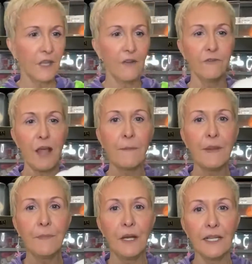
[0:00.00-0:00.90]
A
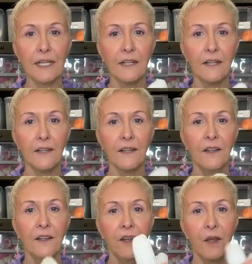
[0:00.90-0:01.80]
floppy bunny.
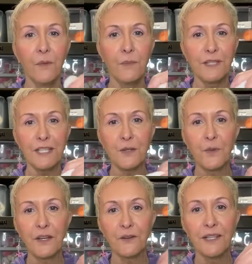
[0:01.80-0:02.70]
Put the
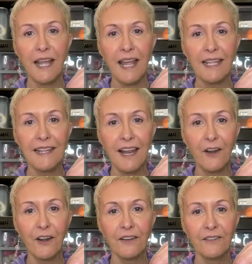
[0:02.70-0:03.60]
squeaker in the head
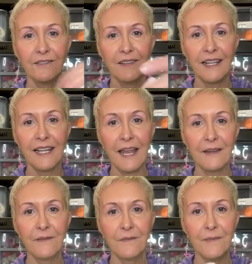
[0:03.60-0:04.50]
there.
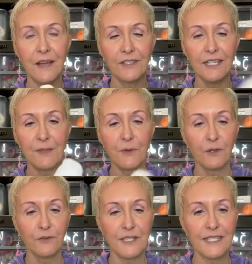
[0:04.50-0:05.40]
Again, Melanie's
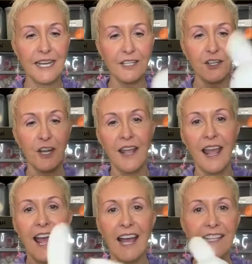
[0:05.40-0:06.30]
beautiful stitch.
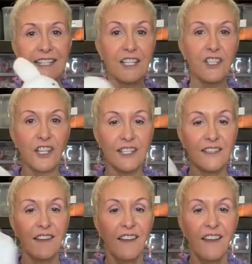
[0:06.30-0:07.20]
And this is
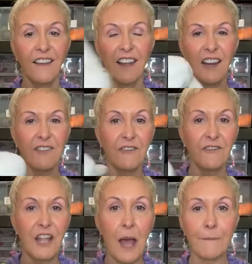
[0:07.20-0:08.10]
just kind of a
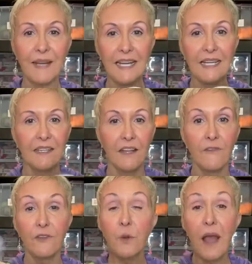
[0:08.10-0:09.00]
floppy.
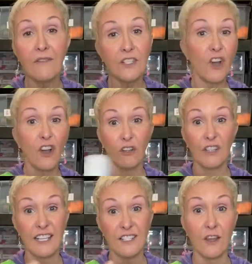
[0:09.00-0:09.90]
If you have a dog who
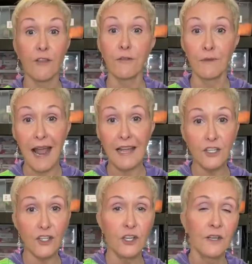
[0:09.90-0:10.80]
likes to
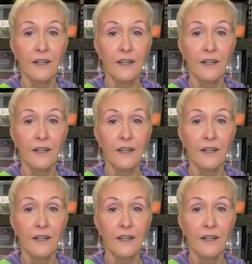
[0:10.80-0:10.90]
thrash,